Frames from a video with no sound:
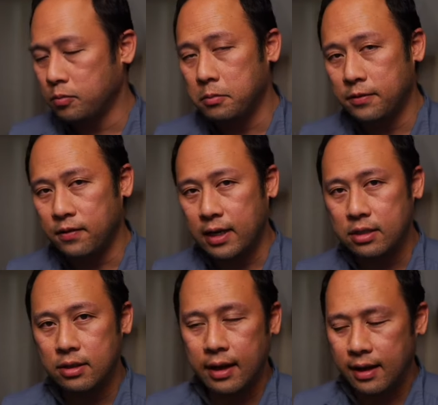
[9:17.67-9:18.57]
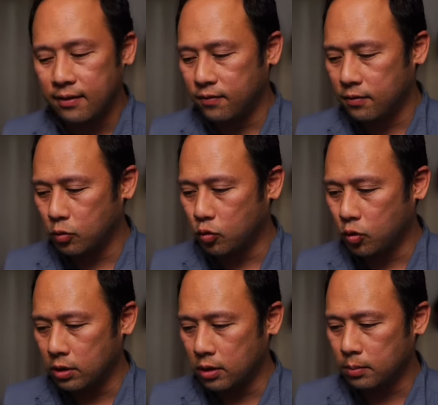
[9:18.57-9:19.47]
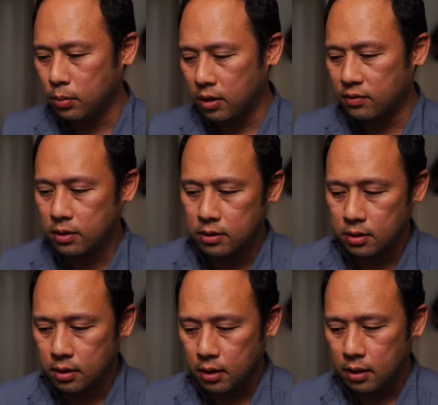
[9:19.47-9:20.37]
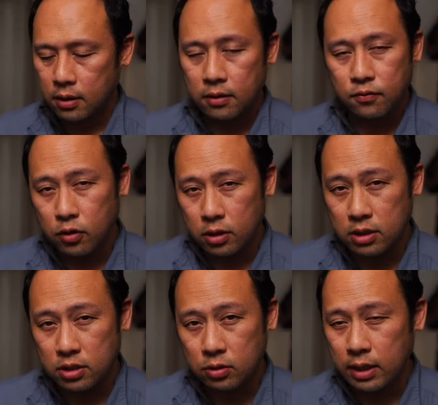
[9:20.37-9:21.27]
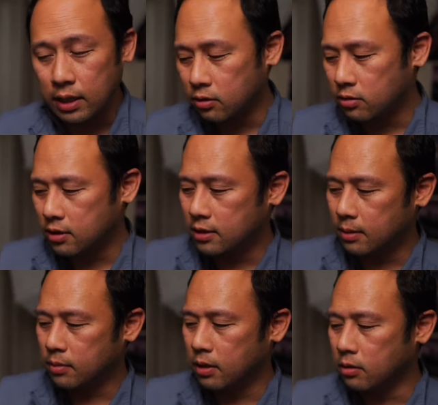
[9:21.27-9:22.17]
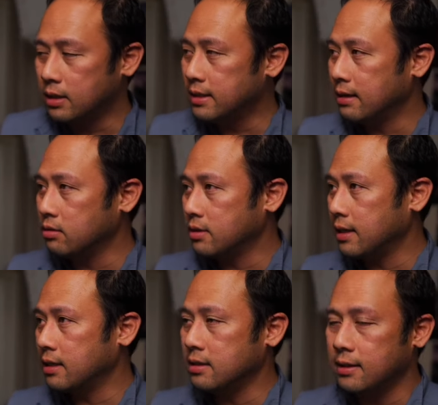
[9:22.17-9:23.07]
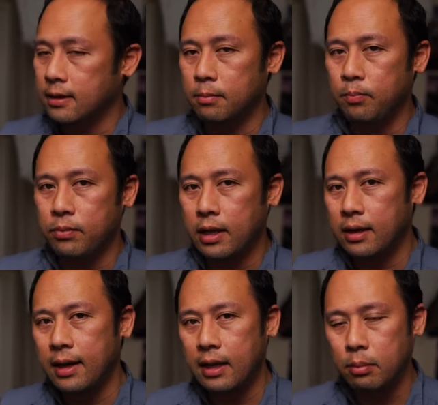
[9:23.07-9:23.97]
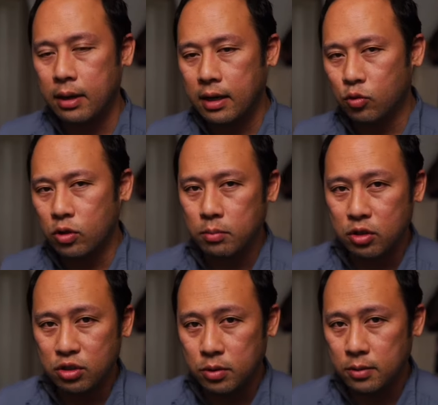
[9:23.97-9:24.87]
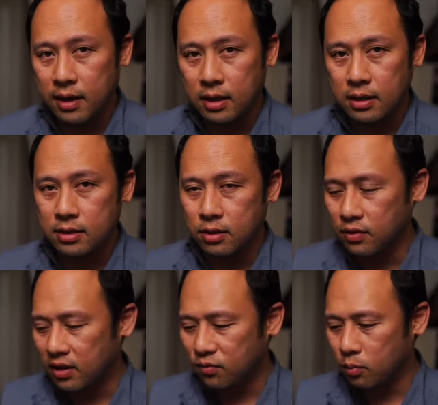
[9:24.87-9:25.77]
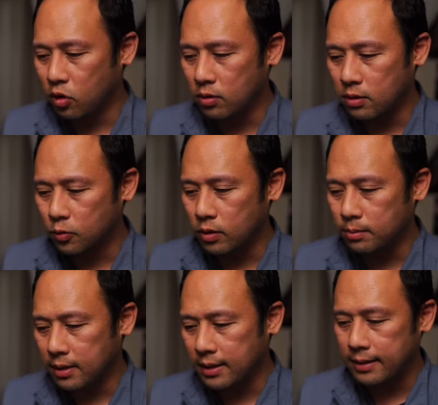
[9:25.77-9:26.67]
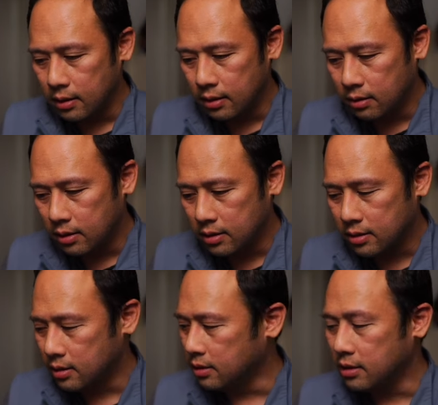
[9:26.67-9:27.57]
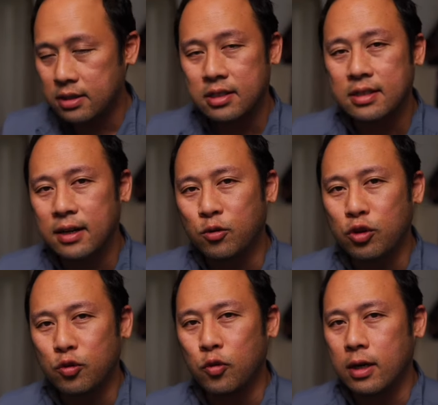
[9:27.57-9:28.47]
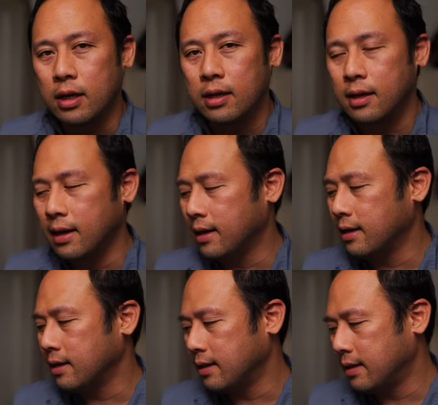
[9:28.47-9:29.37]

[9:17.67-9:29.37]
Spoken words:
device to have when you're part of the Sony ecosystem. The only downside is that it can't pair with multiple bodies. So if you have more than one body, you're just stuck with one. And